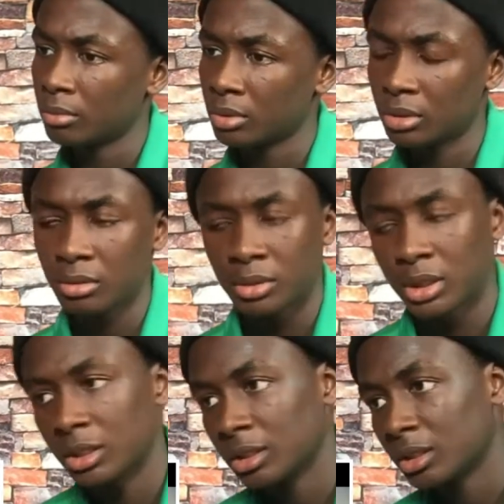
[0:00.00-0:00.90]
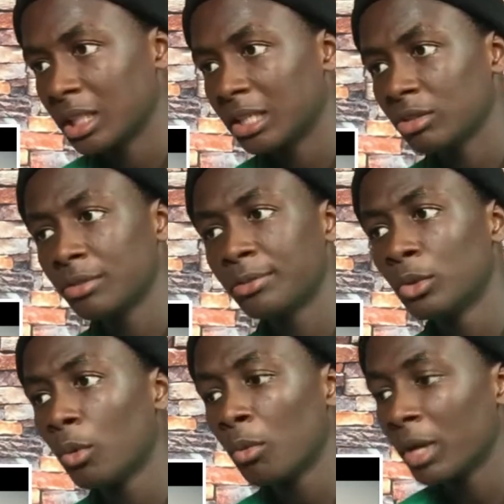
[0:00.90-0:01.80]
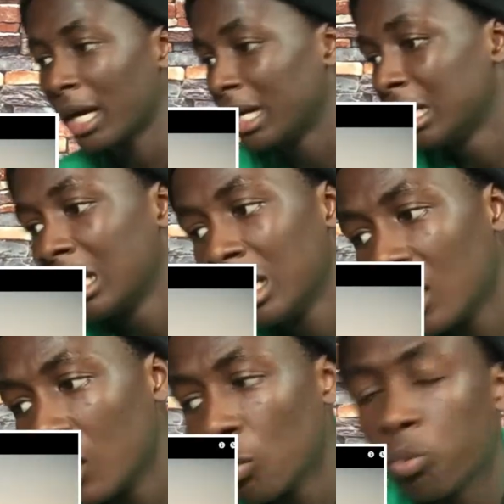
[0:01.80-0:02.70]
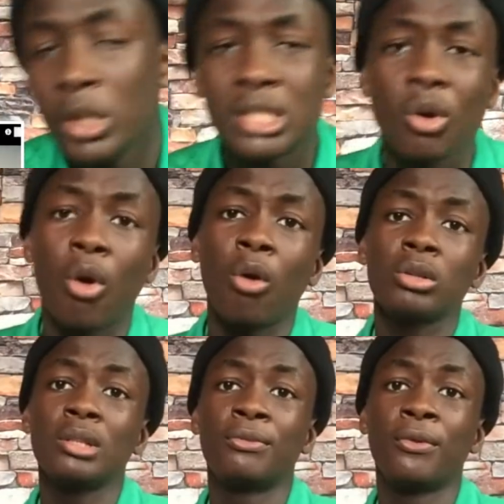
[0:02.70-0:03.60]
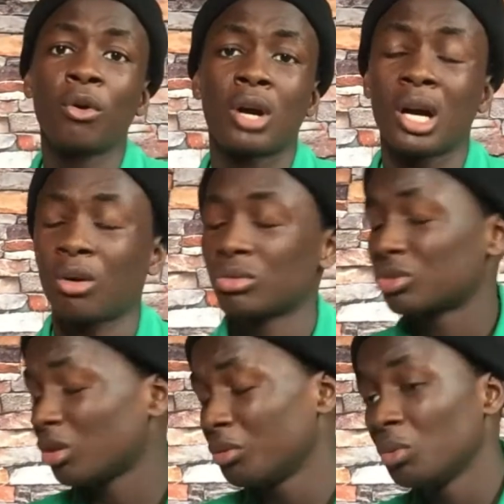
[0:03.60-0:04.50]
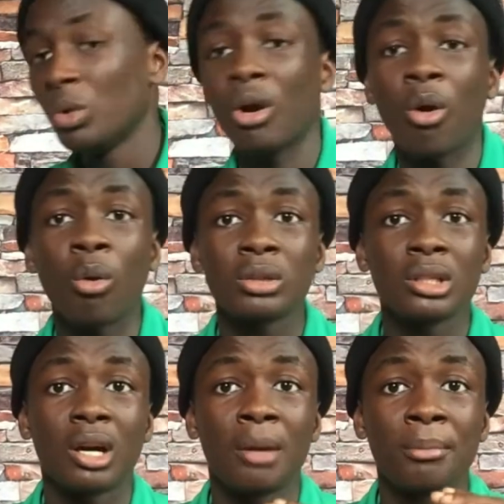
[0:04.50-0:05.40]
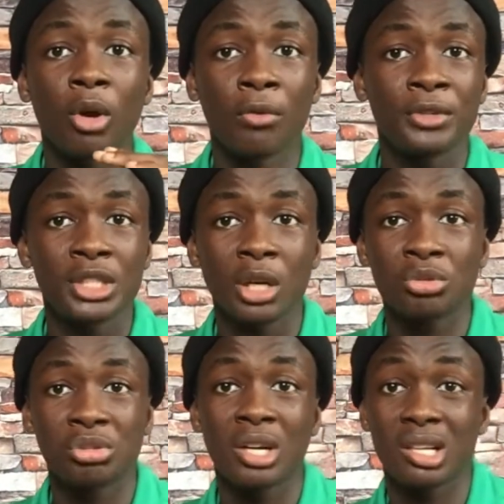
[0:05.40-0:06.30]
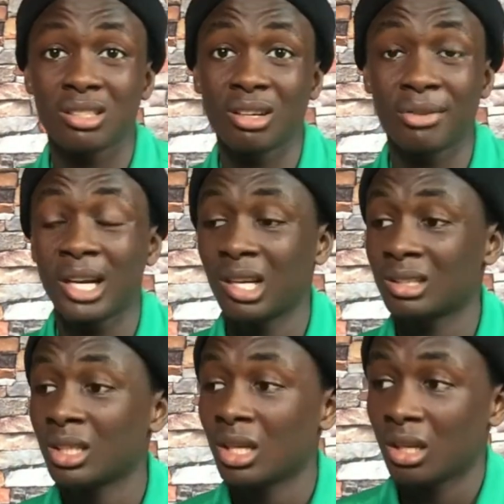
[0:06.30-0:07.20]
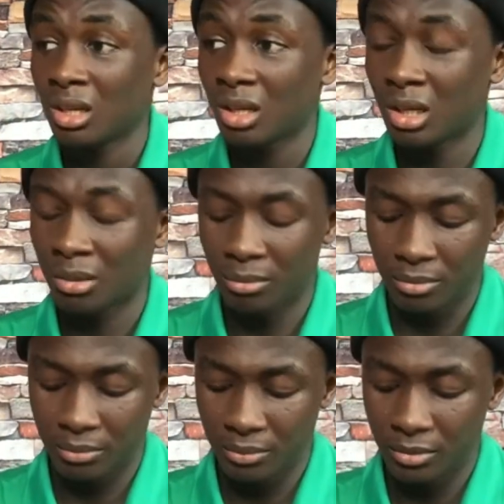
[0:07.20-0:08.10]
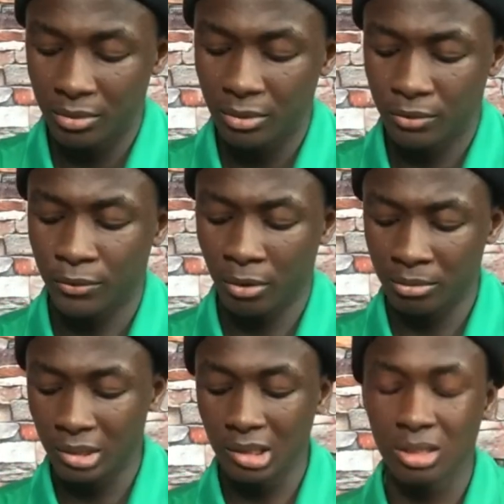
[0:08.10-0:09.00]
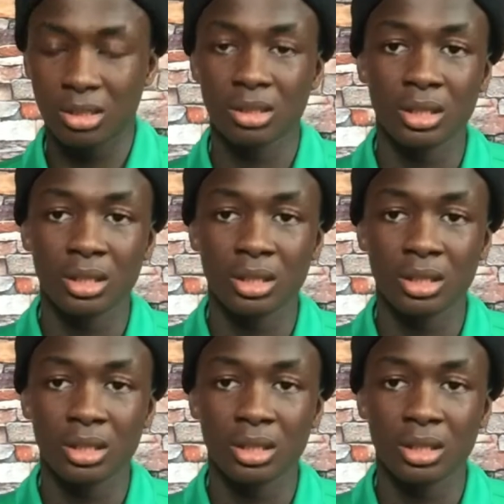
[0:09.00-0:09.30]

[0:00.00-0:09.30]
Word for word: oh shit, I don't even know what we are with all the vocal, sorry, with all the um official tracks I've had um from this